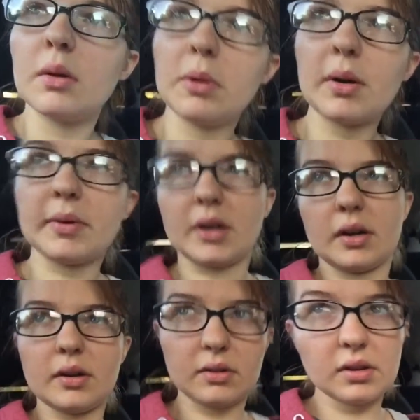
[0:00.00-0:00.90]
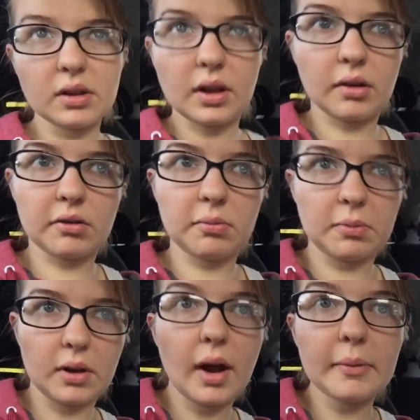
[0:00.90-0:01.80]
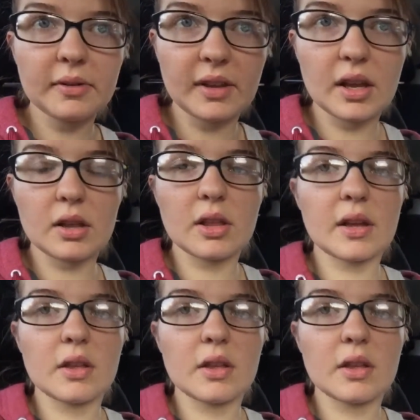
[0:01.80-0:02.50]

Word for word: Probably not. It's something else, but I'm just saying, they,